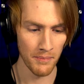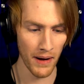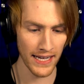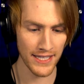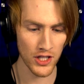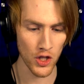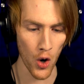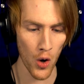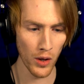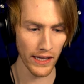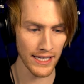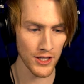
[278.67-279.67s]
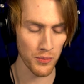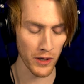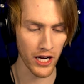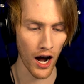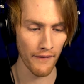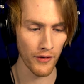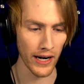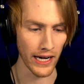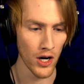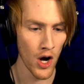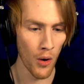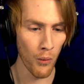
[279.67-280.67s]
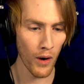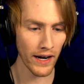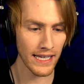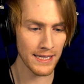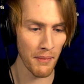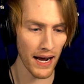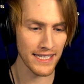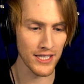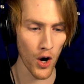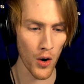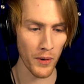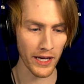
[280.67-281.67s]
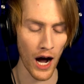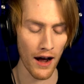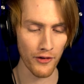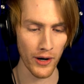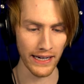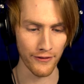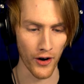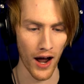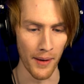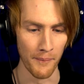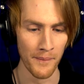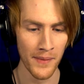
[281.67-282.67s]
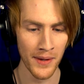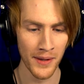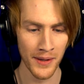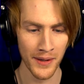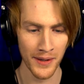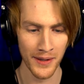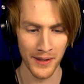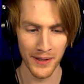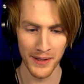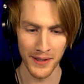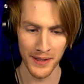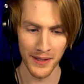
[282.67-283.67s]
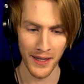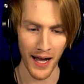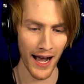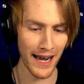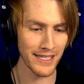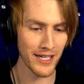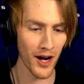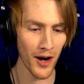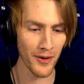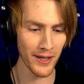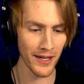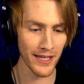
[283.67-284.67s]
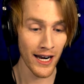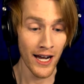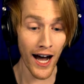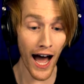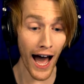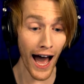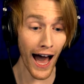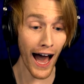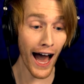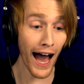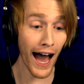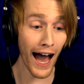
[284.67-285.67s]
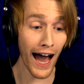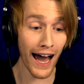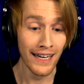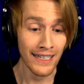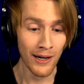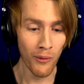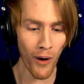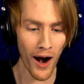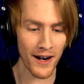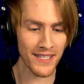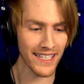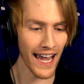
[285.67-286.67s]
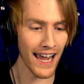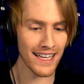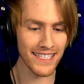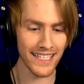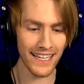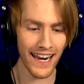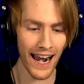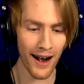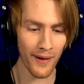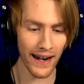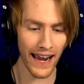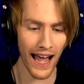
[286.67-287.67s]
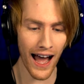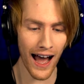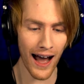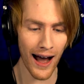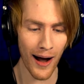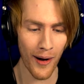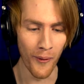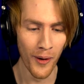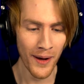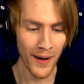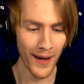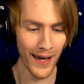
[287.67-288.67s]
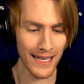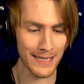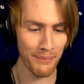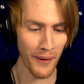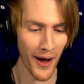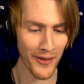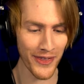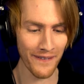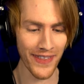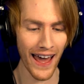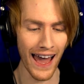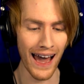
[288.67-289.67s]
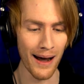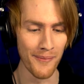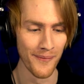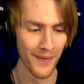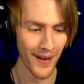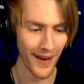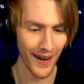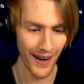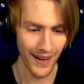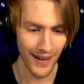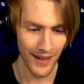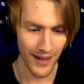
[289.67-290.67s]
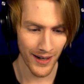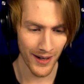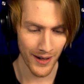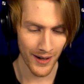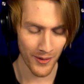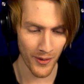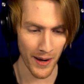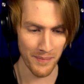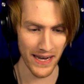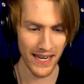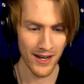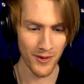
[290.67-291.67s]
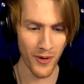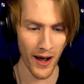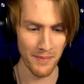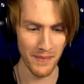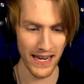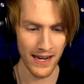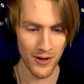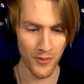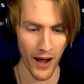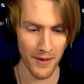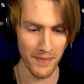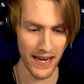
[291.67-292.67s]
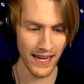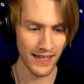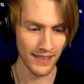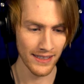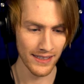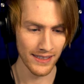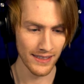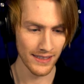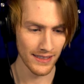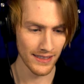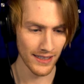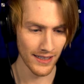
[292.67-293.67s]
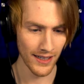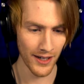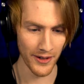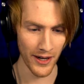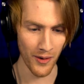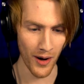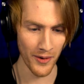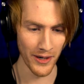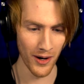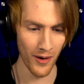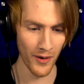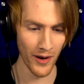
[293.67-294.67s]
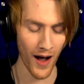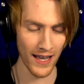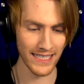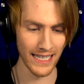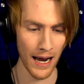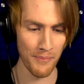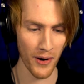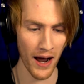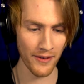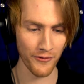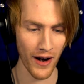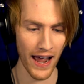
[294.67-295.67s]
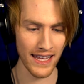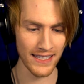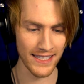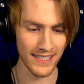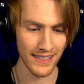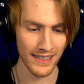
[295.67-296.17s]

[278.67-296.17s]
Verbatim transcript: My yes, soul same. is recovering. What is my soul recovering from? I don't uh, ah! Worst case scenario! It's both of them! Rugby. Run me, run me, run me, Oh no, oh no, oh no. Austin, I brought friends.